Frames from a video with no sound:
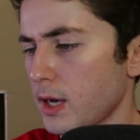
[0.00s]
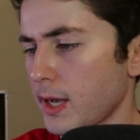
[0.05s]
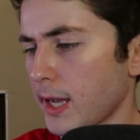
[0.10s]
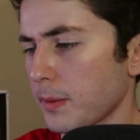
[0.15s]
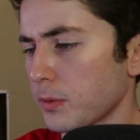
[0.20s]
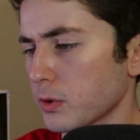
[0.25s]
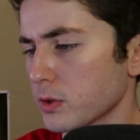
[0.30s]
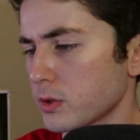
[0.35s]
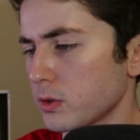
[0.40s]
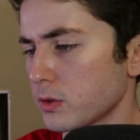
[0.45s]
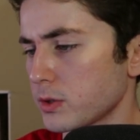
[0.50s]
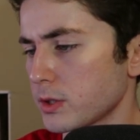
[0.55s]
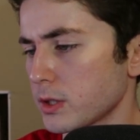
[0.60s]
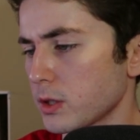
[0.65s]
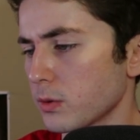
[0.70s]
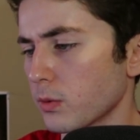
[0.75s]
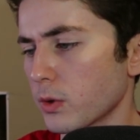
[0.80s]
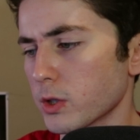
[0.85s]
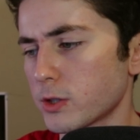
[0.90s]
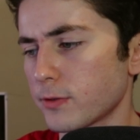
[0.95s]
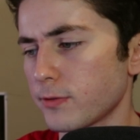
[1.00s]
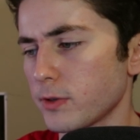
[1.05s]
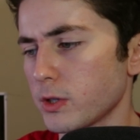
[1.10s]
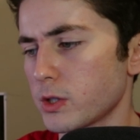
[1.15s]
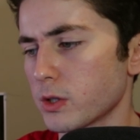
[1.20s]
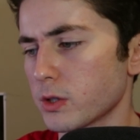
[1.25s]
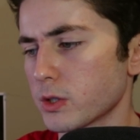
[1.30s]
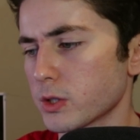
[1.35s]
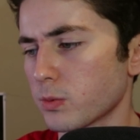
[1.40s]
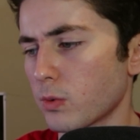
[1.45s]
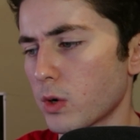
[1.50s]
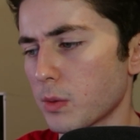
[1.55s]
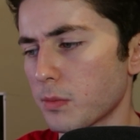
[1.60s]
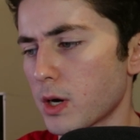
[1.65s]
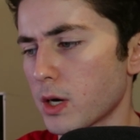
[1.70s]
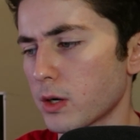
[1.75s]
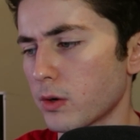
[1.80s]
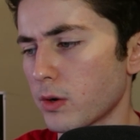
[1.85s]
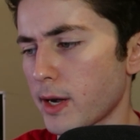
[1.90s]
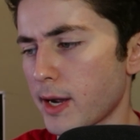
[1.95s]
able to see which features one
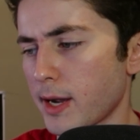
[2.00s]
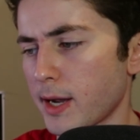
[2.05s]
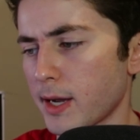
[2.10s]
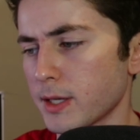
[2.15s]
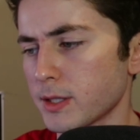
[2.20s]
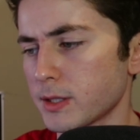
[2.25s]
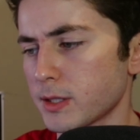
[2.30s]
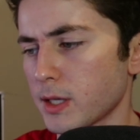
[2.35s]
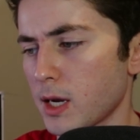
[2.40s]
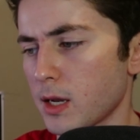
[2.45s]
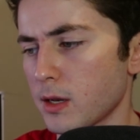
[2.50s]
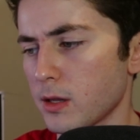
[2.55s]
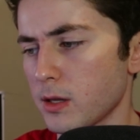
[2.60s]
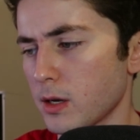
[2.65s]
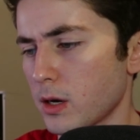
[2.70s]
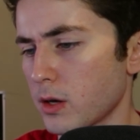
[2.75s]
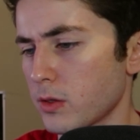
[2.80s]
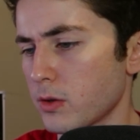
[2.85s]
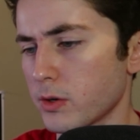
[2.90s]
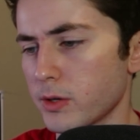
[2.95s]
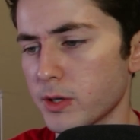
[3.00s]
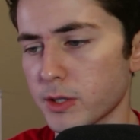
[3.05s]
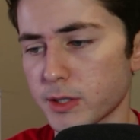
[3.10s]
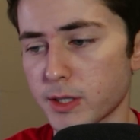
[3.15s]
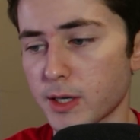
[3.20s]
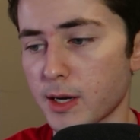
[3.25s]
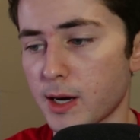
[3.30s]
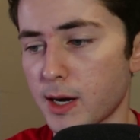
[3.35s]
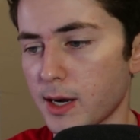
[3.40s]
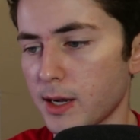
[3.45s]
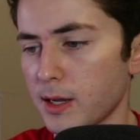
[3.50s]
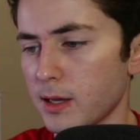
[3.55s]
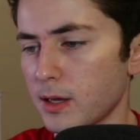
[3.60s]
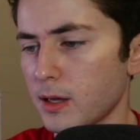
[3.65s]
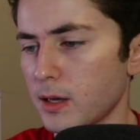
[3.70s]
model has and the other does not.